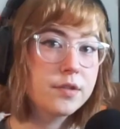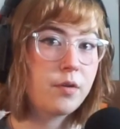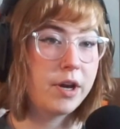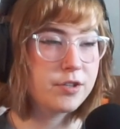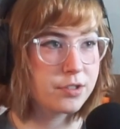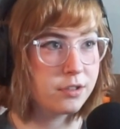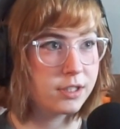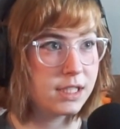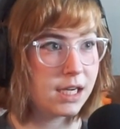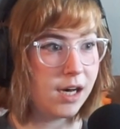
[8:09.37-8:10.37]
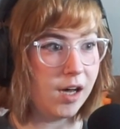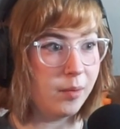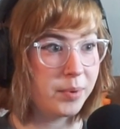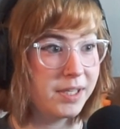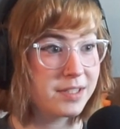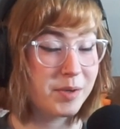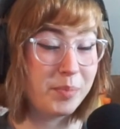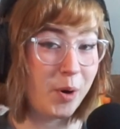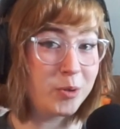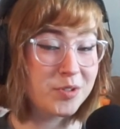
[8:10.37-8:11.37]
So I just looked it up. It's
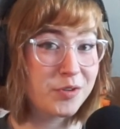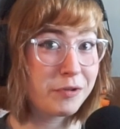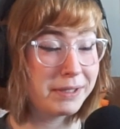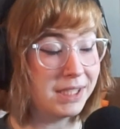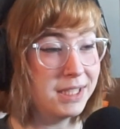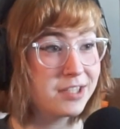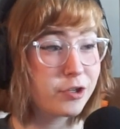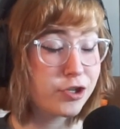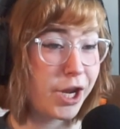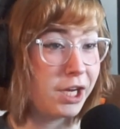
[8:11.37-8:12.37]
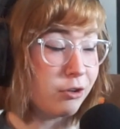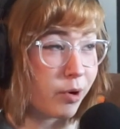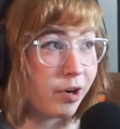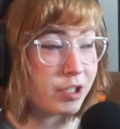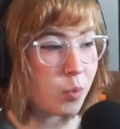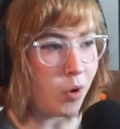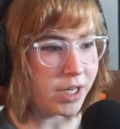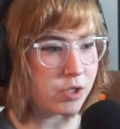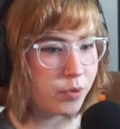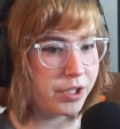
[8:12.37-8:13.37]
supposed to release January
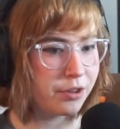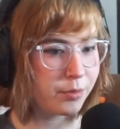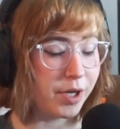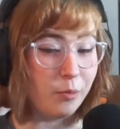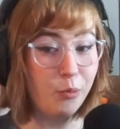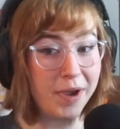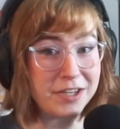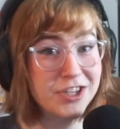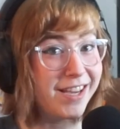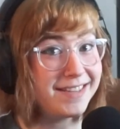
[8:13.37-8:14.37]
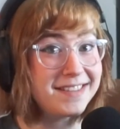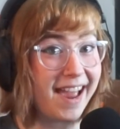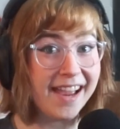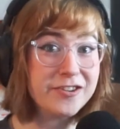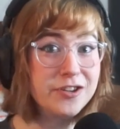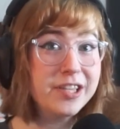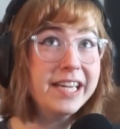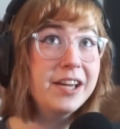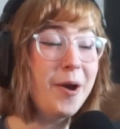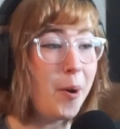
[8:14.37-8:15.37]
2023, which is
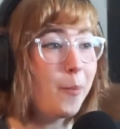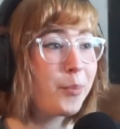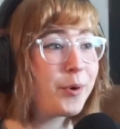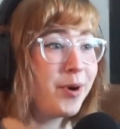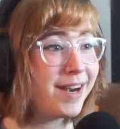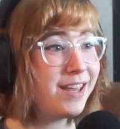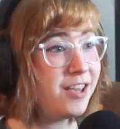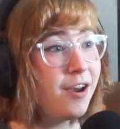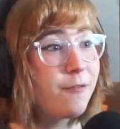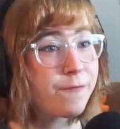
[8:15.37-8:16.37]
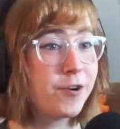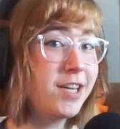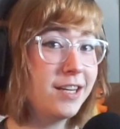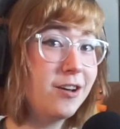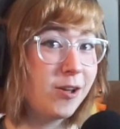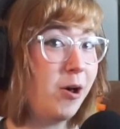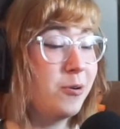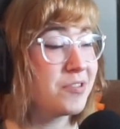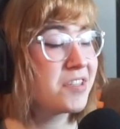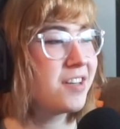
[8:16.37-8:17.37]
actually pretty freaking
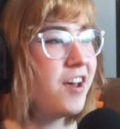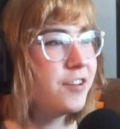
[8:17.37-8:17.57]
close.